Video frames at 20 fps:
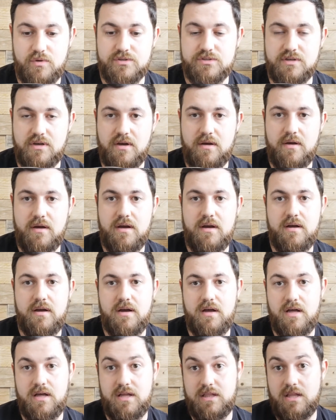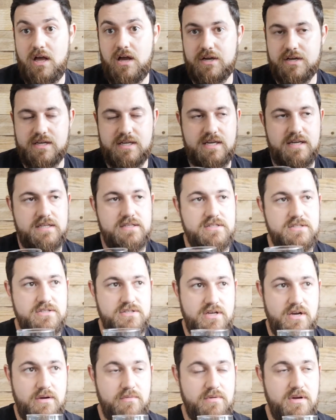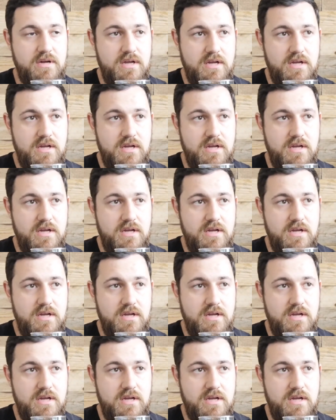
was a lager yeast, so